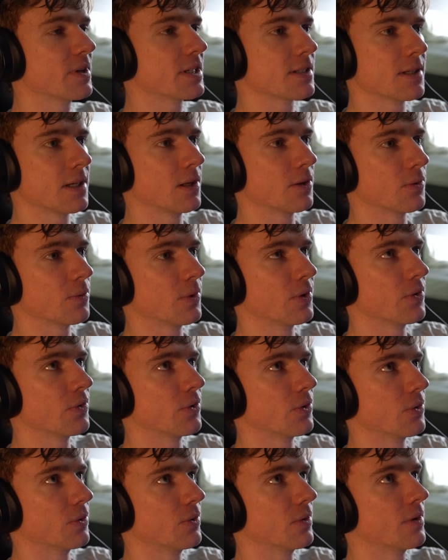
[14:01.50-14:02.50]
because I don't want
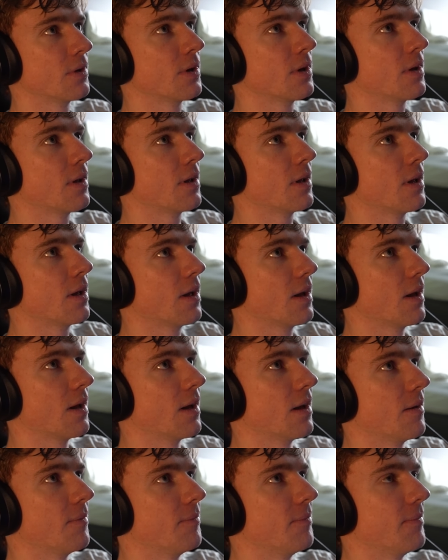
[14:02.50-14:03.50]
to
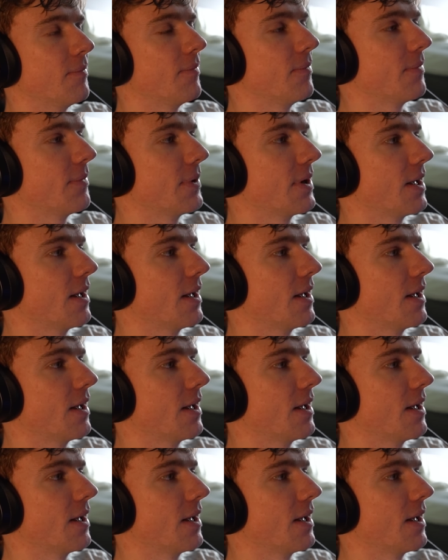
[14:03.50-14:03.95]
um,